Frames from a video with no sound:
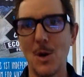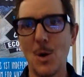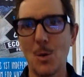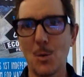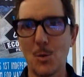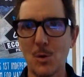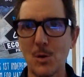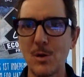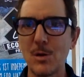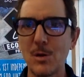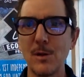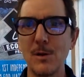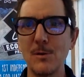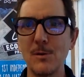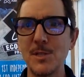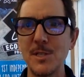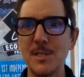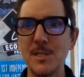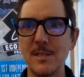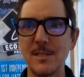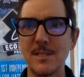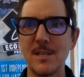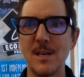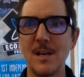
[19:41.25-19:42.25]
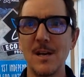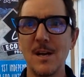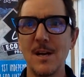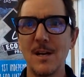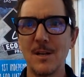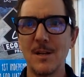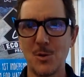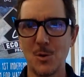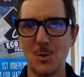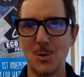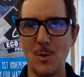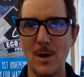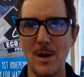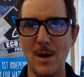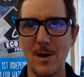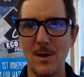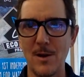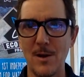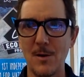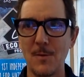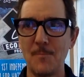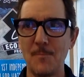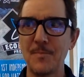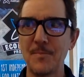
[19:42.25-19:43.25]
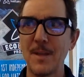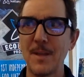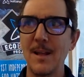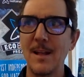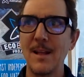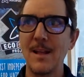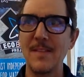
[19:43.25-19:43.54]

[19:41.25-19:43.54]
We're closest to where